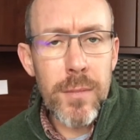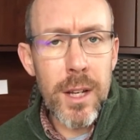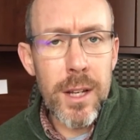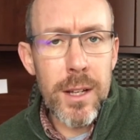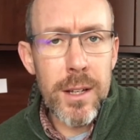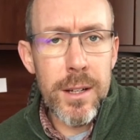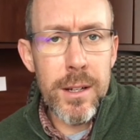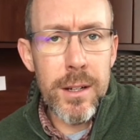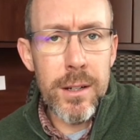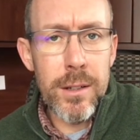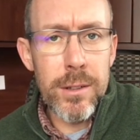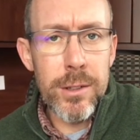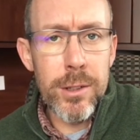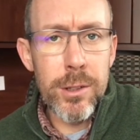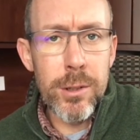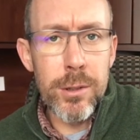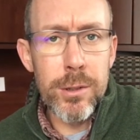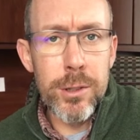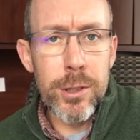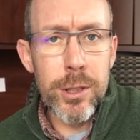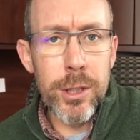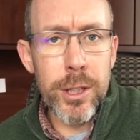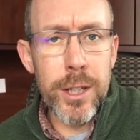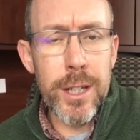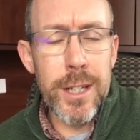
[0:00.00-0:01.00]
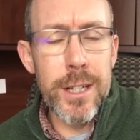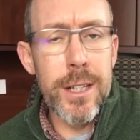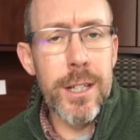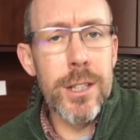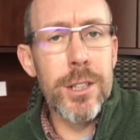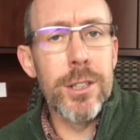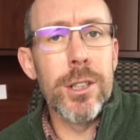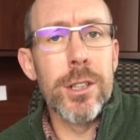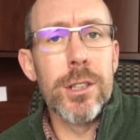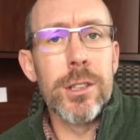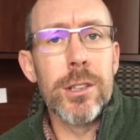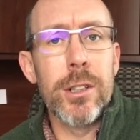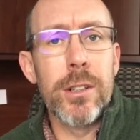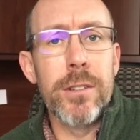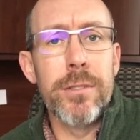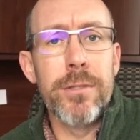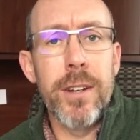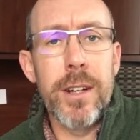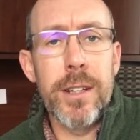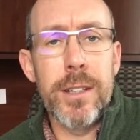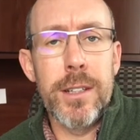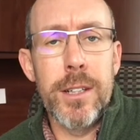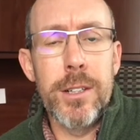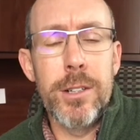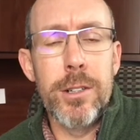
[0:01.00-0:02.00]
you know, your conditions are
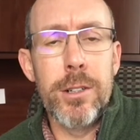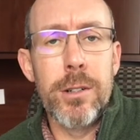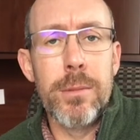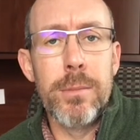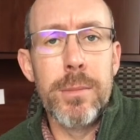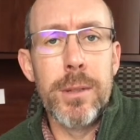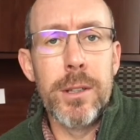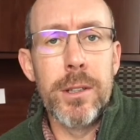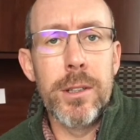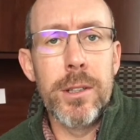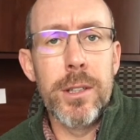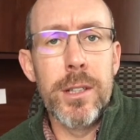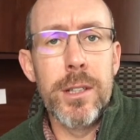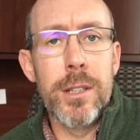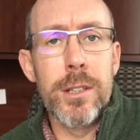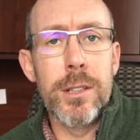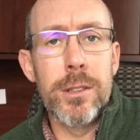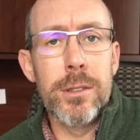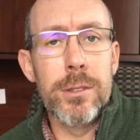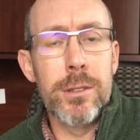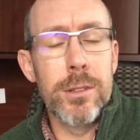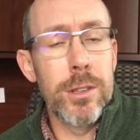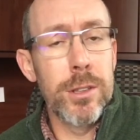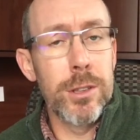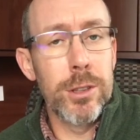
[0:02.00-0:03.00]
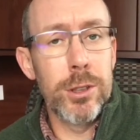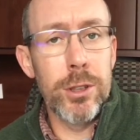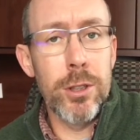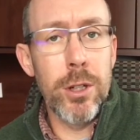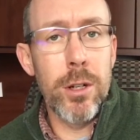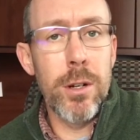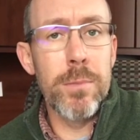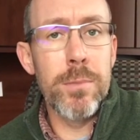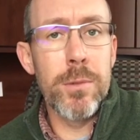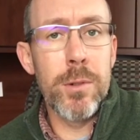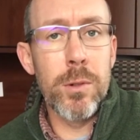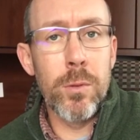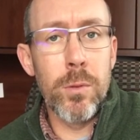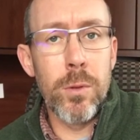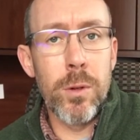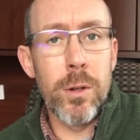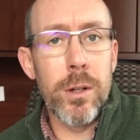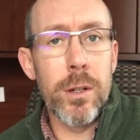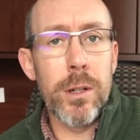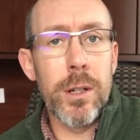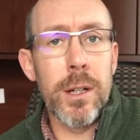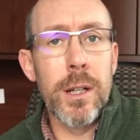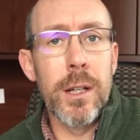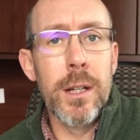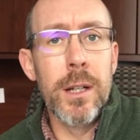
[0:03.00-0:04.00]
affecting your ability to show up to
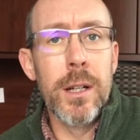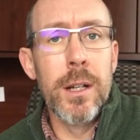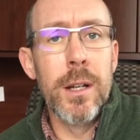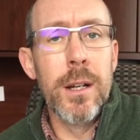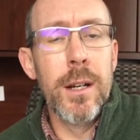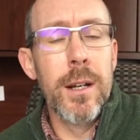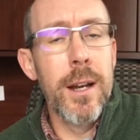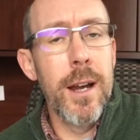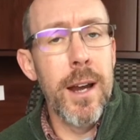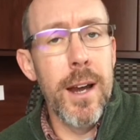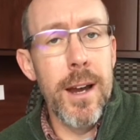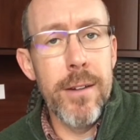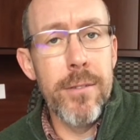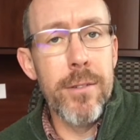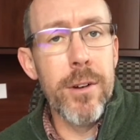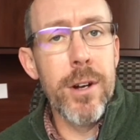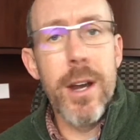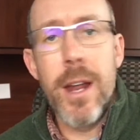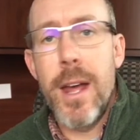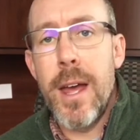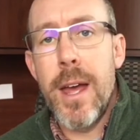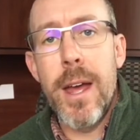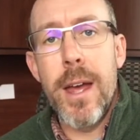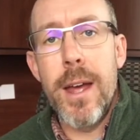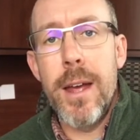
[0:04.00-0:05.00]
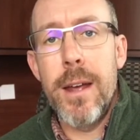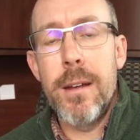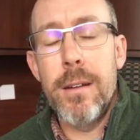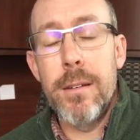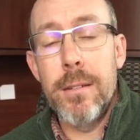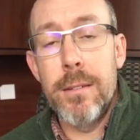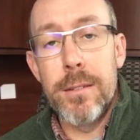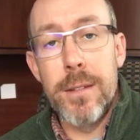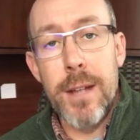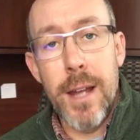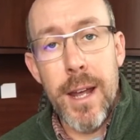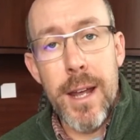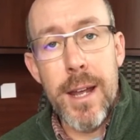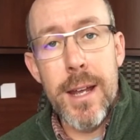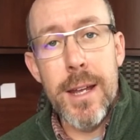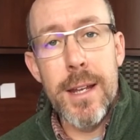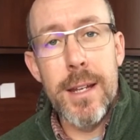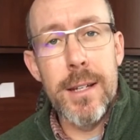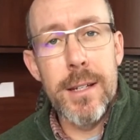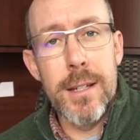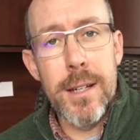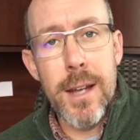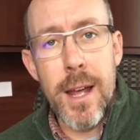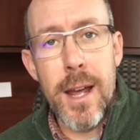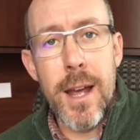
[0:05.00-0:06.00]
work every day, day
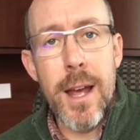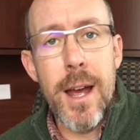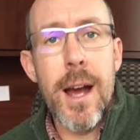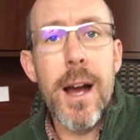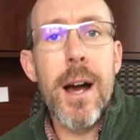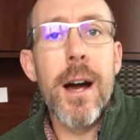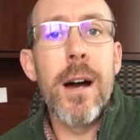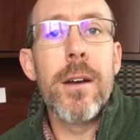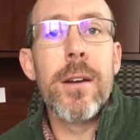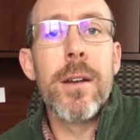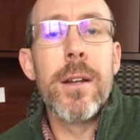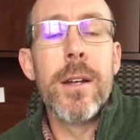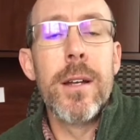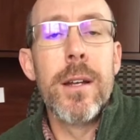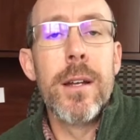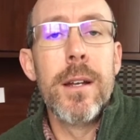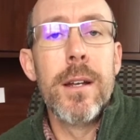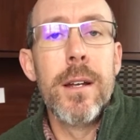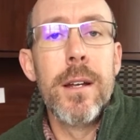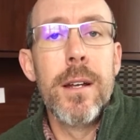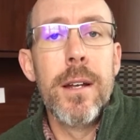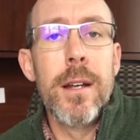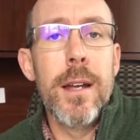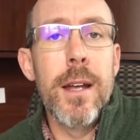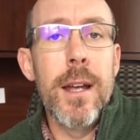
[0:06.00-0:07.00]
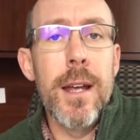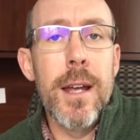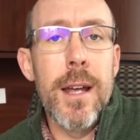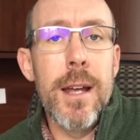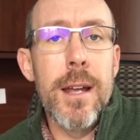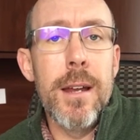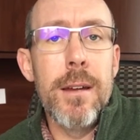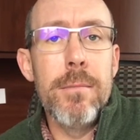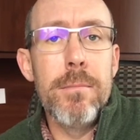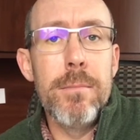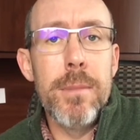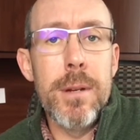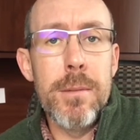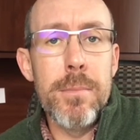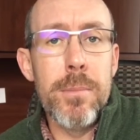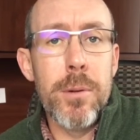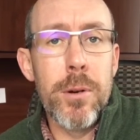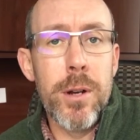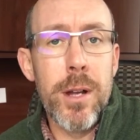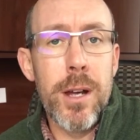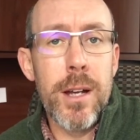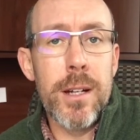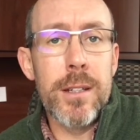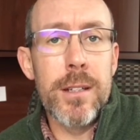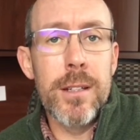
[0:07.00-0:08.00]
in, day out, and be
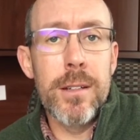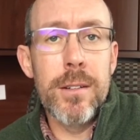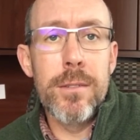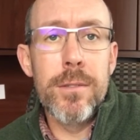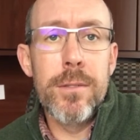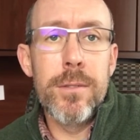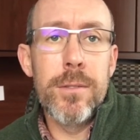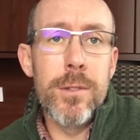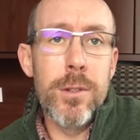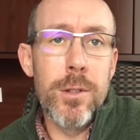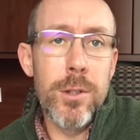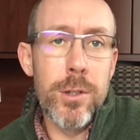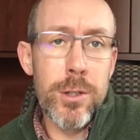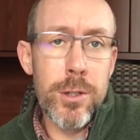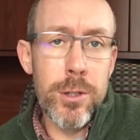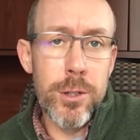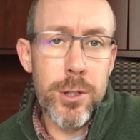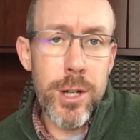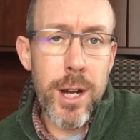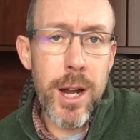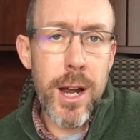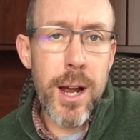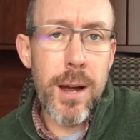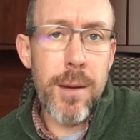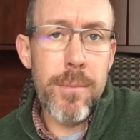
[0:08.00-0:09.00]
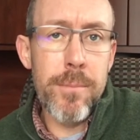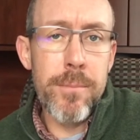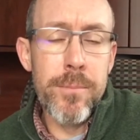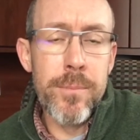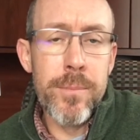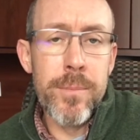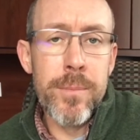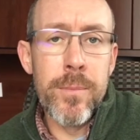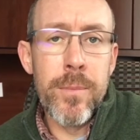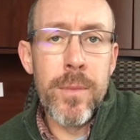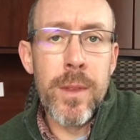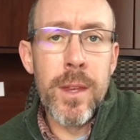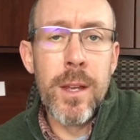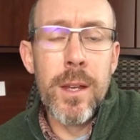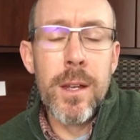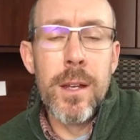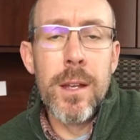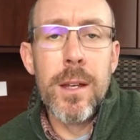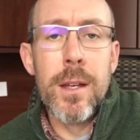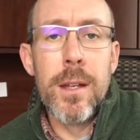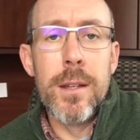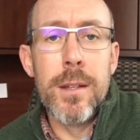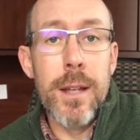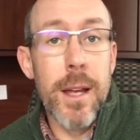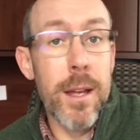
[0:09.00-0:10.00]
productive, do your job.
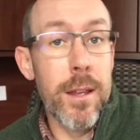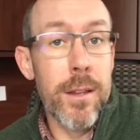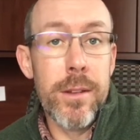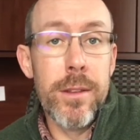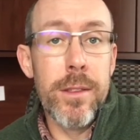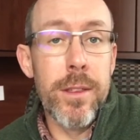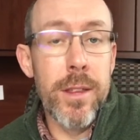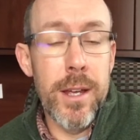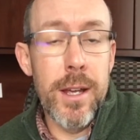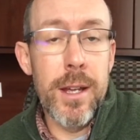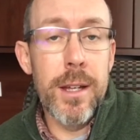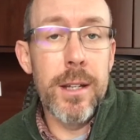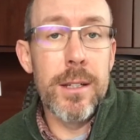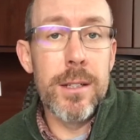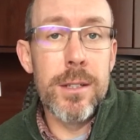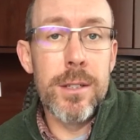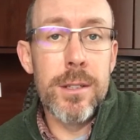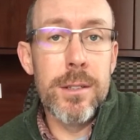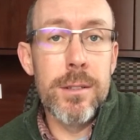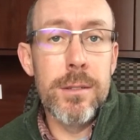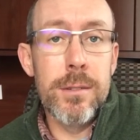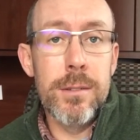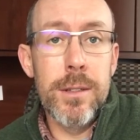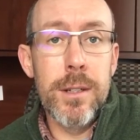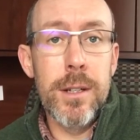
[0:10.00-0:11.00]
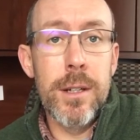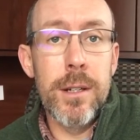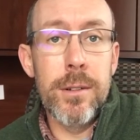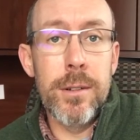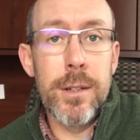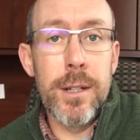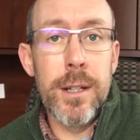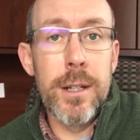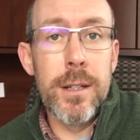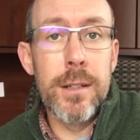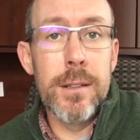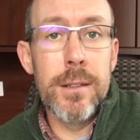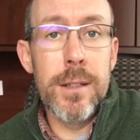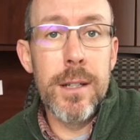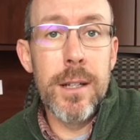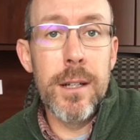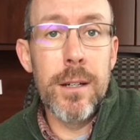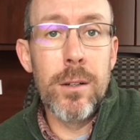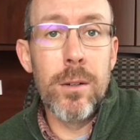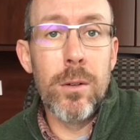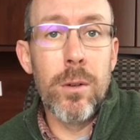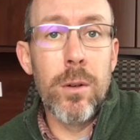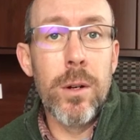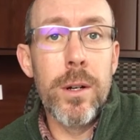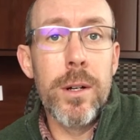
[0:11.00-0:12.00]
The other thing is, you know, get a
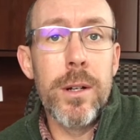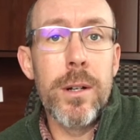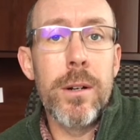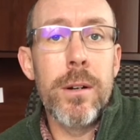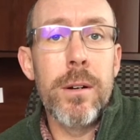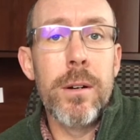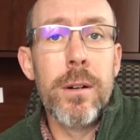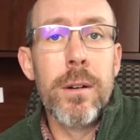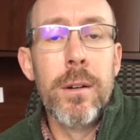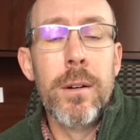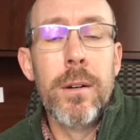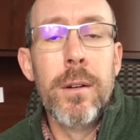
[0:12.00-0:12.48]
lawyer,